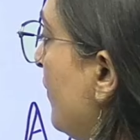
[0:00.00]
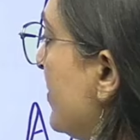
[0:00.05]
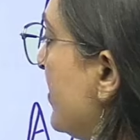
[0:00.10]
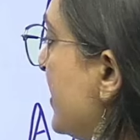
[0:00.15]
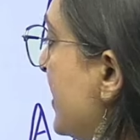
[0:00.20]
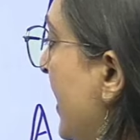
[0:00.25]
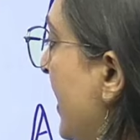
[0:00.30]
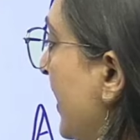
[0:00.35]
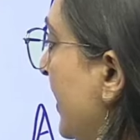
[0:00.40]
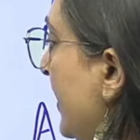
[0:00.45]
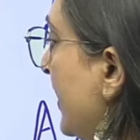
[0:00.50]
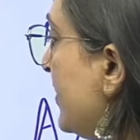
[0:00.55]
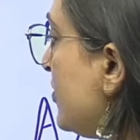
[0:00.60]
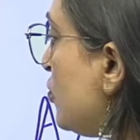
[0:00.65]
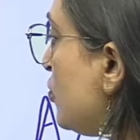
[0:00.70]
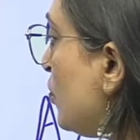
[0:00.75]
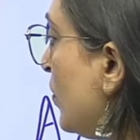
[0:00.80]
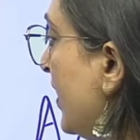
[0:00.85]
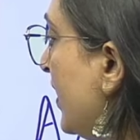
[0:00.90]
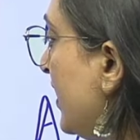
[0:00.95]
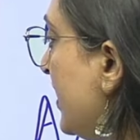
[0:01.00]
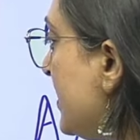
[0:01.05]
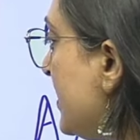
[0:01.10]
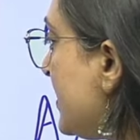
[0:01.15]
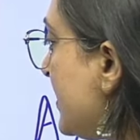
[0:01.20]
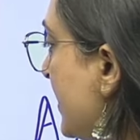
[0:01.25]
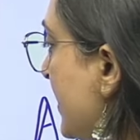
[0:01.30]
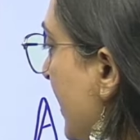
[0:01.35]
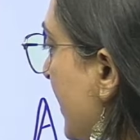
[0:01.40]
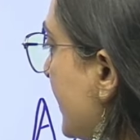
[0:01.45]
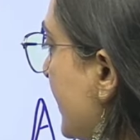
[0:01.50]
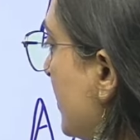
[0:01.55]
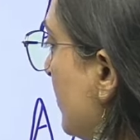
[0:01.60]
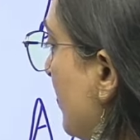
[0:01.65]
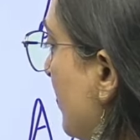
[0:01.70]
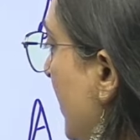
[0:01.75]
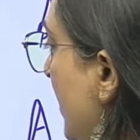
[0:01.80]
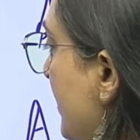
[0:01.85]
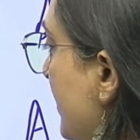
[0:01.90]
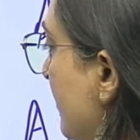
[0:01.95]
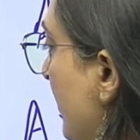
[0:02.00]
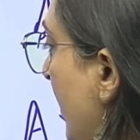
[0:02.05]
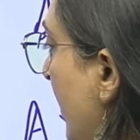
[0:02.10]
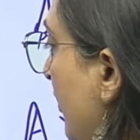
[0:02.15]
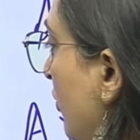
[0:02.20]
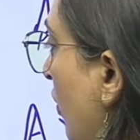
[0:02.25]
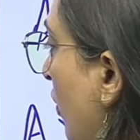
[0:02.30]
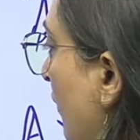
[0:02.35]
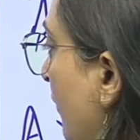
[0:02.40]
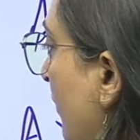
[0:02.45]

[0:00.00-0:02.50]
Z is 26, place value of